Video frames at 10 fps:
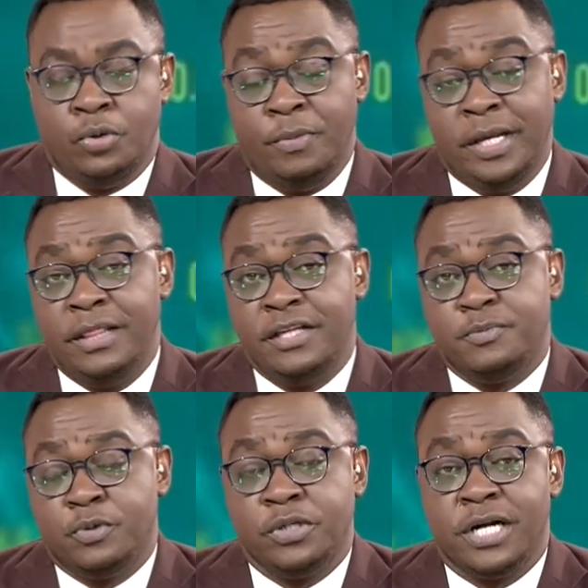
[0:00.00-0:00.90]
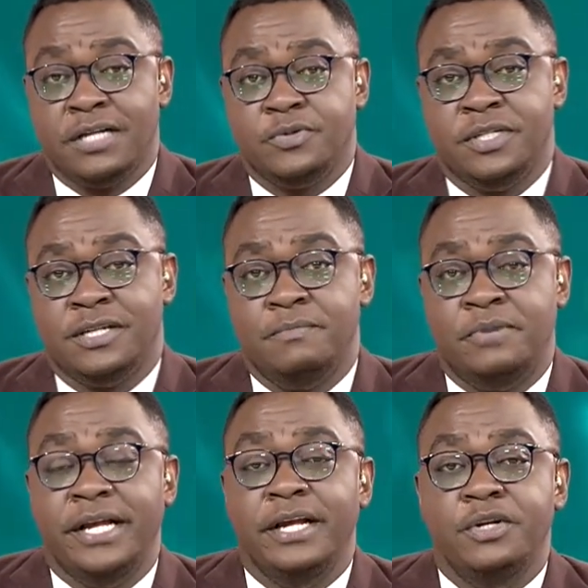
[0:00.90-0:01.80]
We begin this broadcast with some
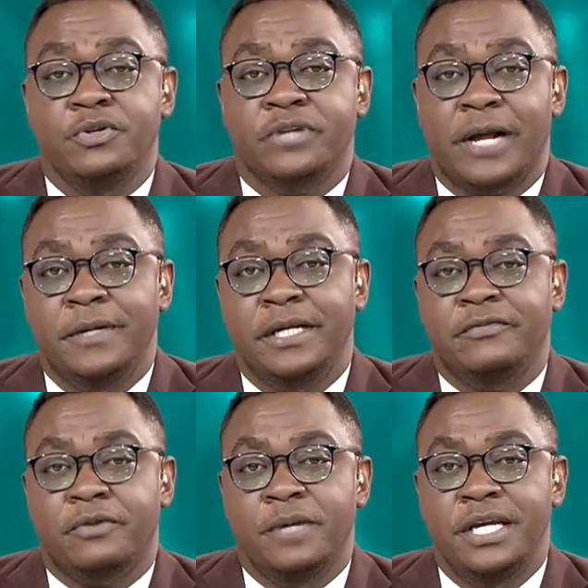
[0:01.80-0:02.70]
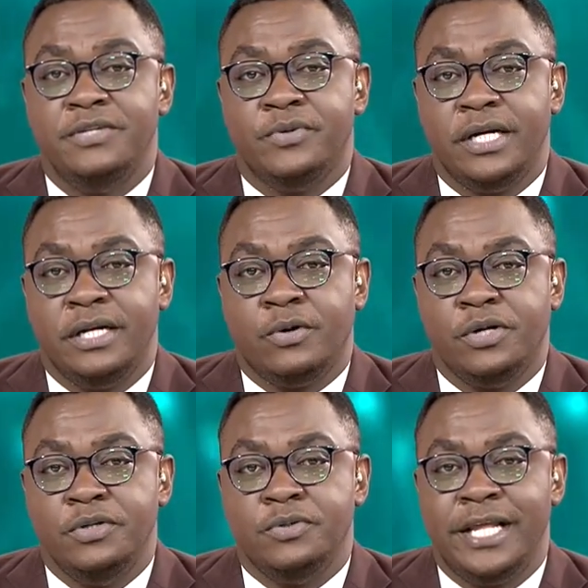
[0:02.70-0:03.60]
breaking news coming in from Israel.
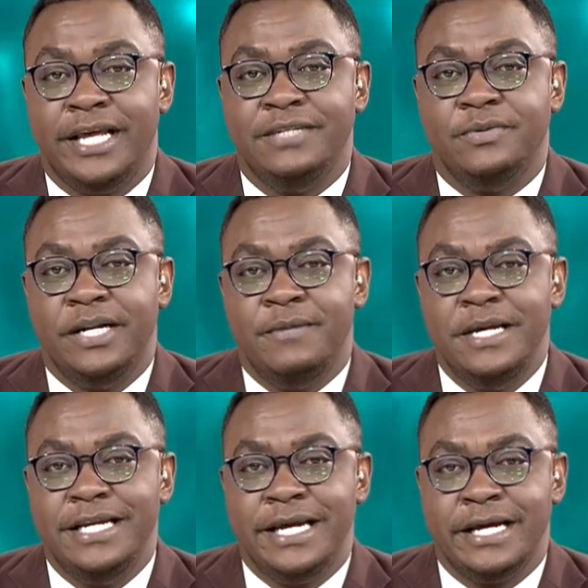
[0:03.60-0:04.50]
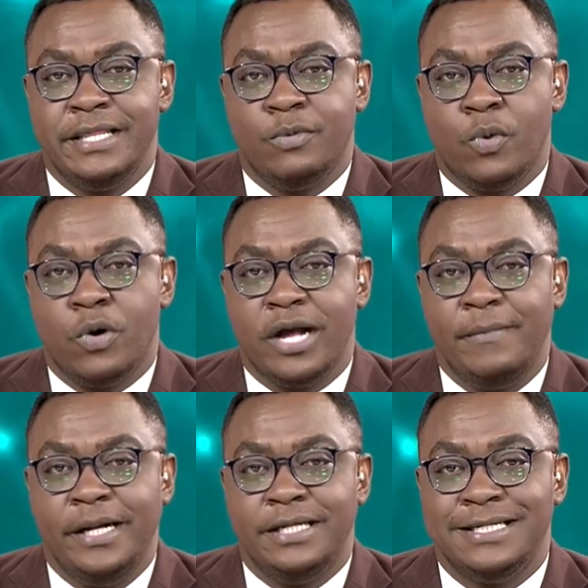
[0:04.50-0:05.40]
According to the Israeli media, the war
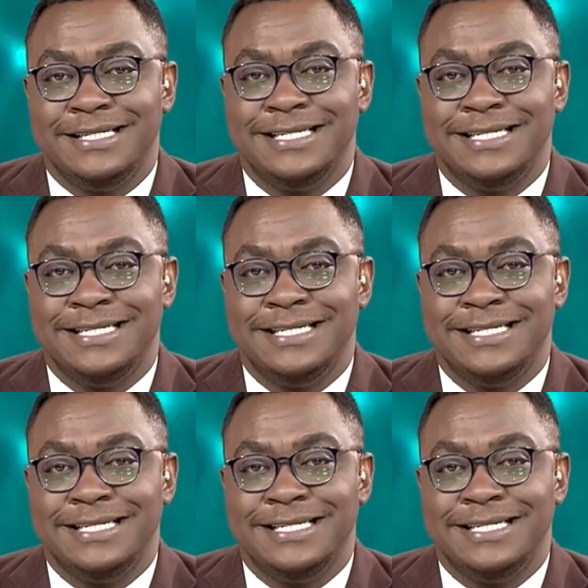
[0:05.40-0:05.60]
cabinet has